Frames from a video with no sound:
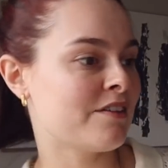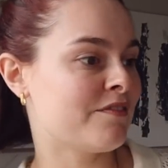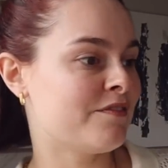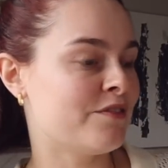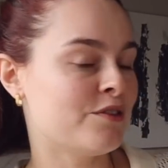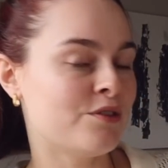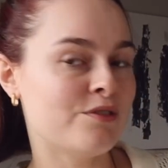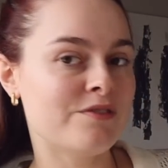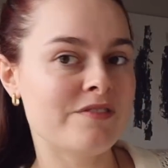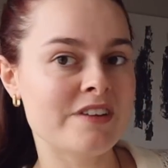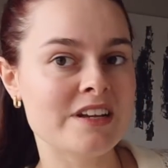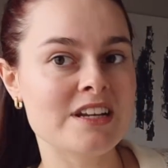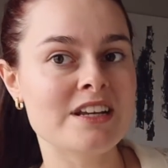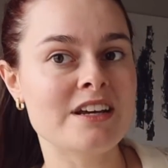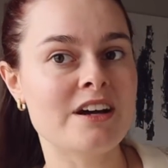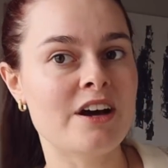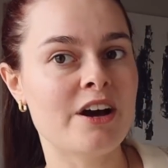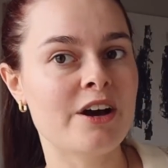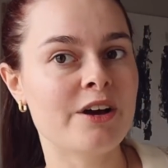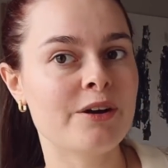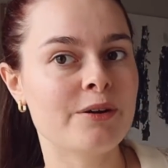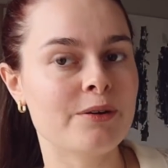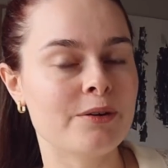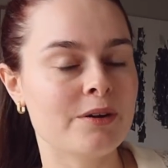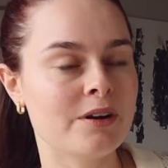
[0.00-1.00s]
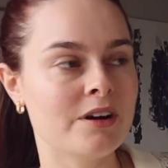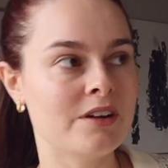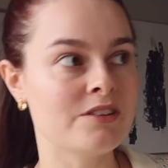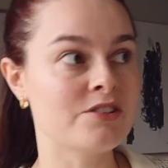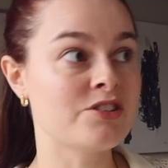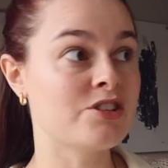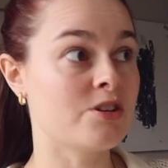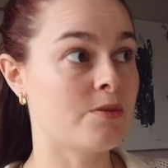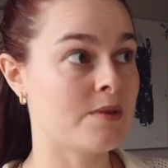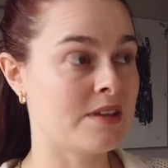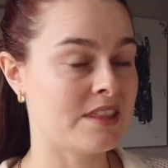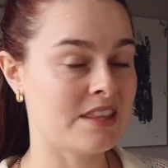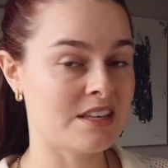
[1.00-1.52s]
a full video
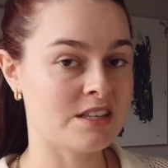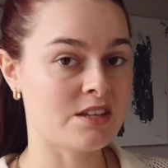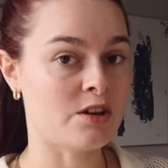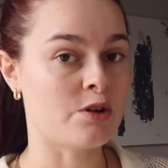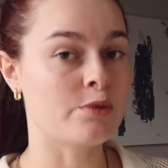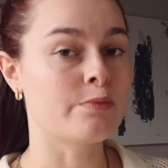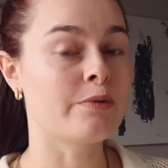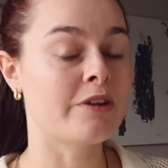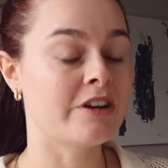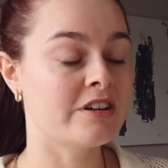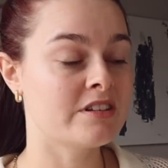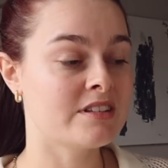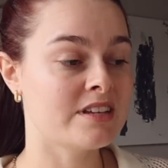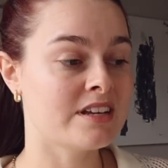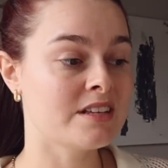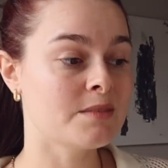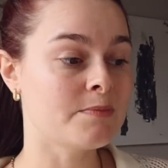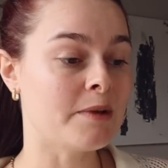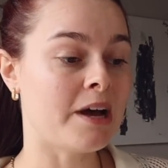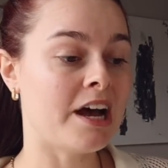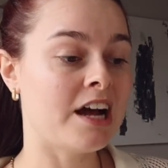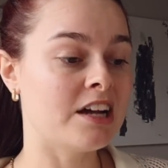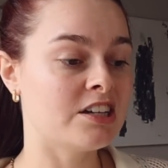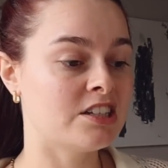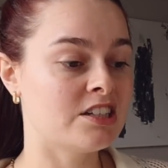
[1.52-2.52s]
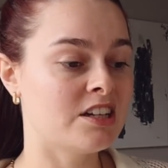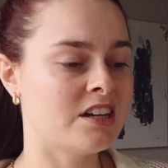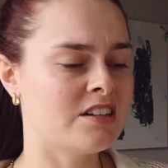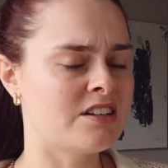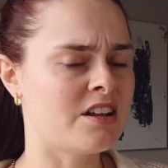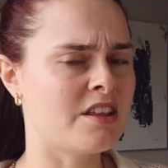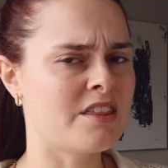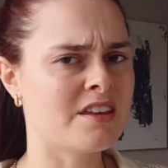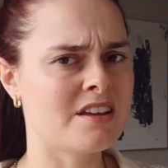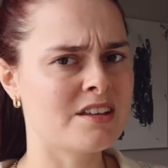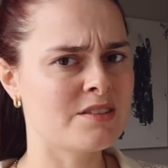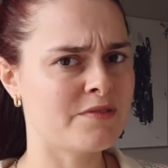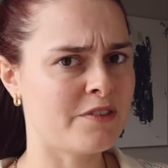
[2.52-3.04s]
doing this whole process, but actually I
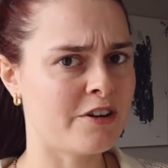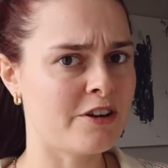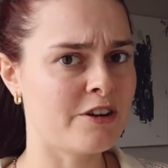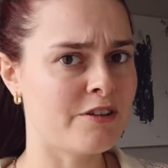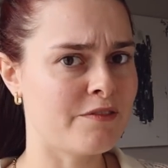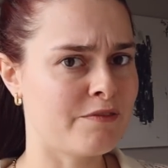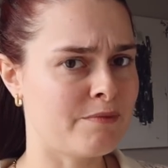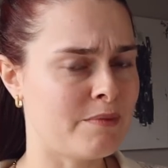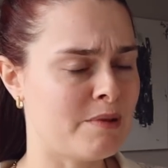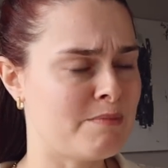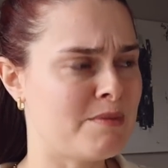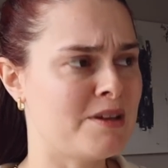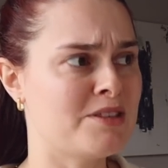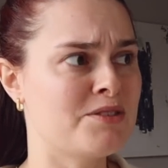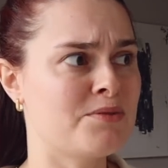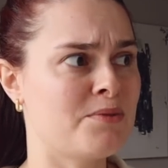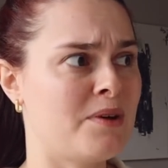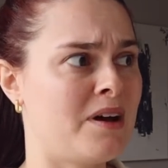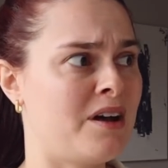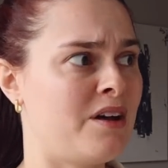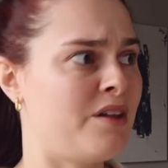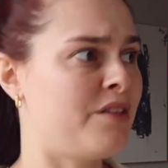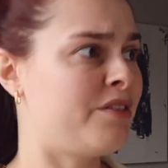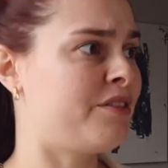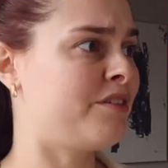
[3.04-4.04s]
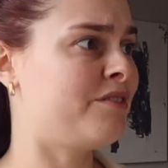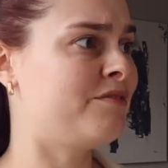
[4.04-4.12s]
don't think it's very good for my mental health.